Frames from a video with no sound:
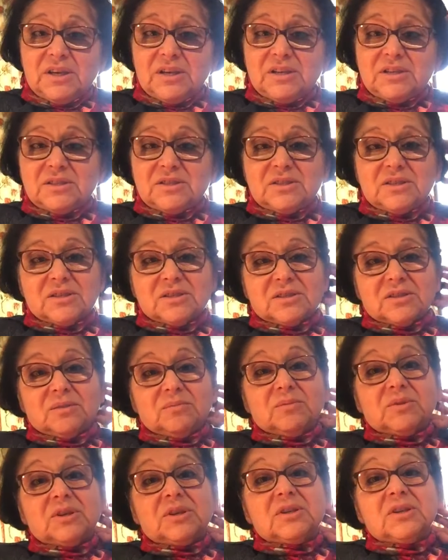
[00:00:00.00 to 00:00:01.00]
It's just
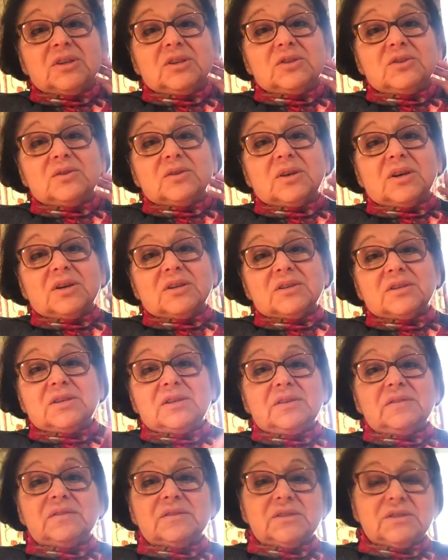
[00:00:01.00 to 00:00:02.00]
something that you can't
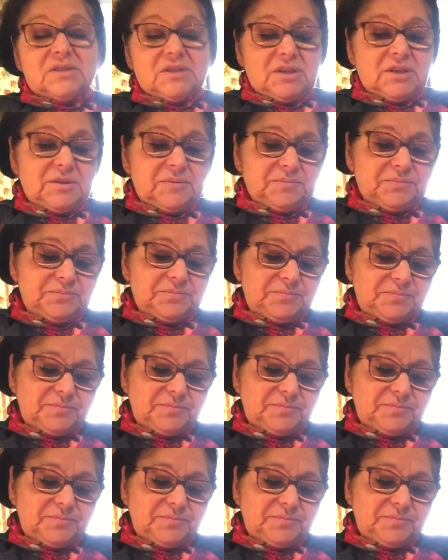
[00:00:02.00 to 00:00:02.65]
even see.